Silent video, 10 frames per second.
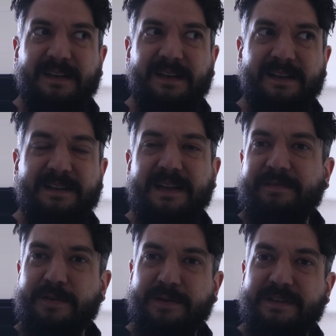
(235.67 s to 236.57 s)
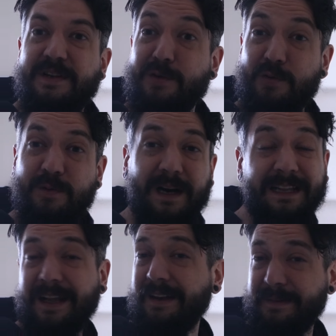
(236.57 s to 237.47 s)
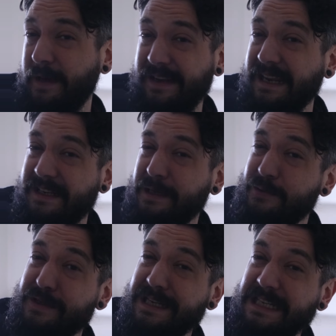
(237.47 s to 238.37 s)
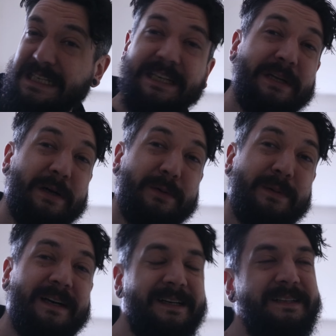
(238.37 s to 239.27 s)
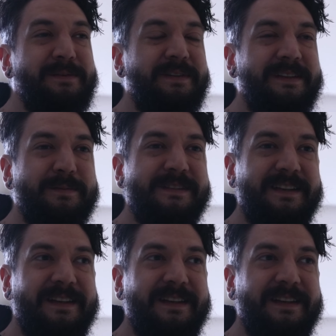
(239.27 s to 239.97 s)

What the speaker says: I never knew a lot about ADHD, you know? I knew that it was